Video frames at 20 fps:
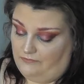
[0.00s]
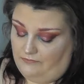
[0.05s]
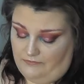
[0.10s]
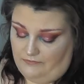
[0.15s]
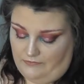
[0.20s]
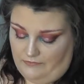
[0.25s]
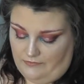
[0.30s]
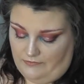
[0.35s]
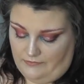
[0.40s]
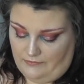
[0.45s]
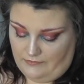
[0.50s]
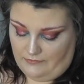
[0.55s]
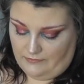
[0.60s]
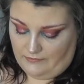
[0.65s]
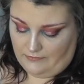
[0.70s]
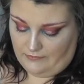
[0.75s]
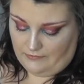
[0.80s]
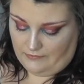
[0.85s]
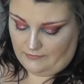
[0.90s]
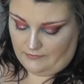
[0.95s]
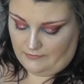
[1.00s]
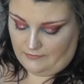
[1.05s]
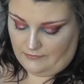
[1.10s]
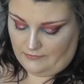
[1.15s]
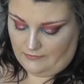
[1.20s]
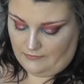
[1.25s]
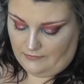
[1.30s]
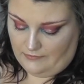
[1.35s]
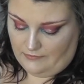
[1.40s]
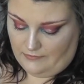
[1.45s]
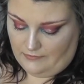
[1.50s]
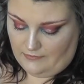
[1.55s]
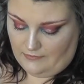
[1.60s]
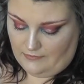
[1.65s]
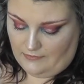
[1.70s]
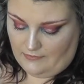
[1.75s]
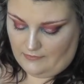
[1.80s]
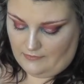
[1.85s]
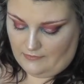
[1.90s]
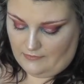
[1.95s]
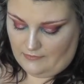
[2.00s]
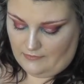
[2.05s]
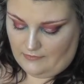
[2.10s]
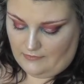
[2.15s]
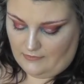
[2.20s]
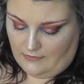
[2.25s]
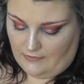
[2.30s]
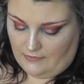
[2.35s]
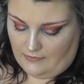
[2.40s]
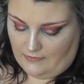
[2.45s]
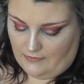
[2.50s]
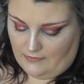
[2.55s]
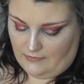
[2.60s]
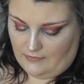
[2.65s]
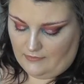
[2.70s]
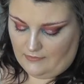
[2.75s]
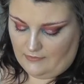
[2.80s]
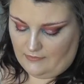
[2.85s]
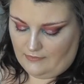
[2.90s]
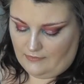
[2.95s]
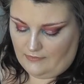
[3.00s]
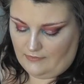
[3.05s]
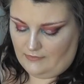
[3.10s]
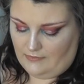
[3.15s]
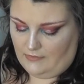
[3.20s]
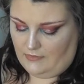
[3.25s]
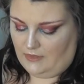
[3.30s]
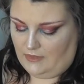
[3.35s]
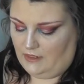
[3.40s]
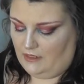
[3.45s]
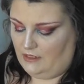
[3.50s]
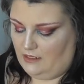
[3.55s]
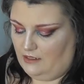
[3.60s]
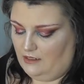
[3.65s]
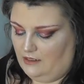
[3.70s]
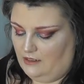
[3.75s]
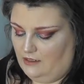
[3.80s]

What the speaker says: No one is speaking in this clip.